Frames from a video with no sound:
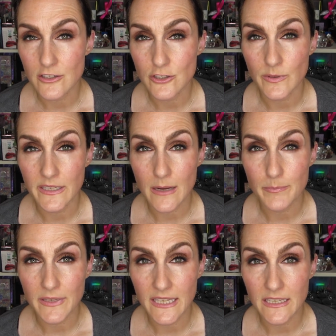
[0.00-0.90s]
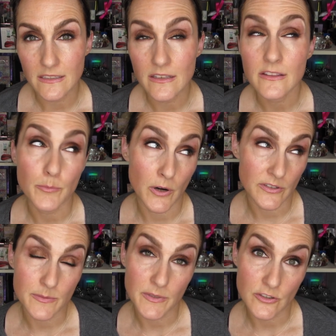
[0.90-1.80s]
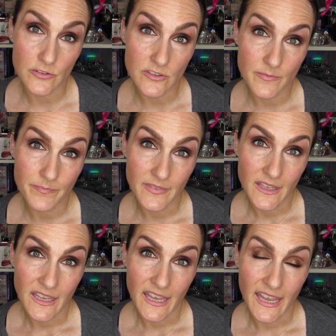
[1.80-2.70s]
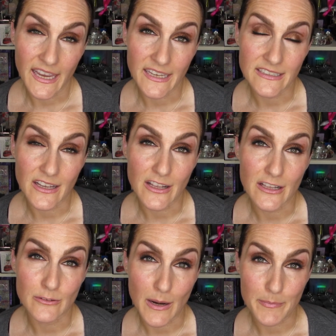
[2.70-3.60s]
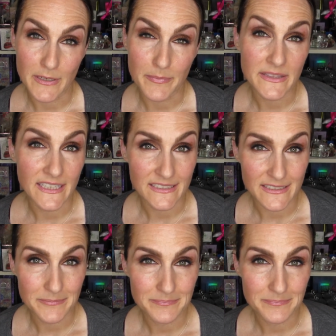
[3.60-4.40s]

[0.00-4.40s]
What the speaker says: showing up in the progress pictures, and I'll wrap it up at the end.